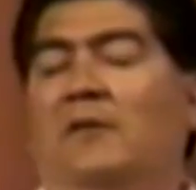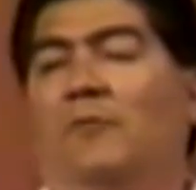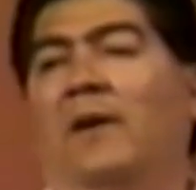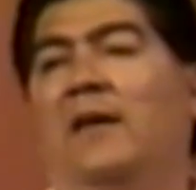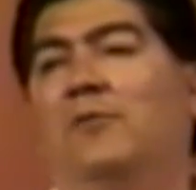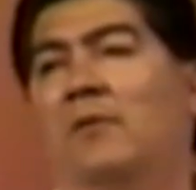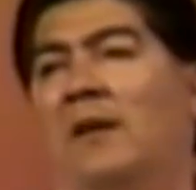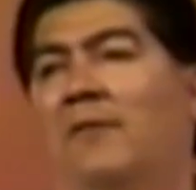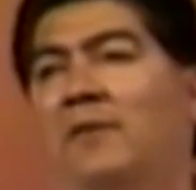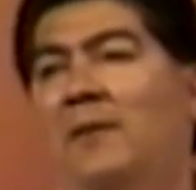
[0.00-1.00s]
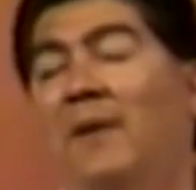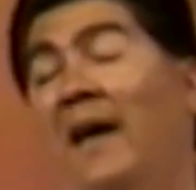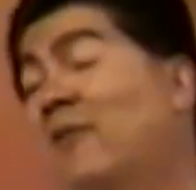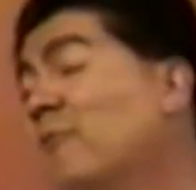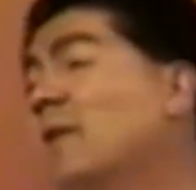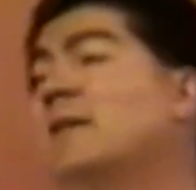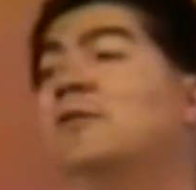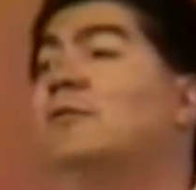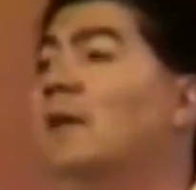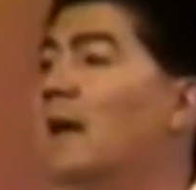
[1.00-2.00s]
the way you love them. I don't want to
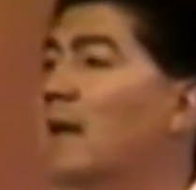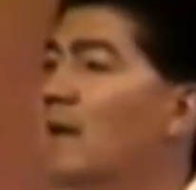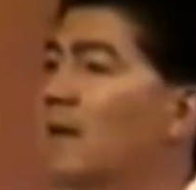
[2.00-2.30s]
do that.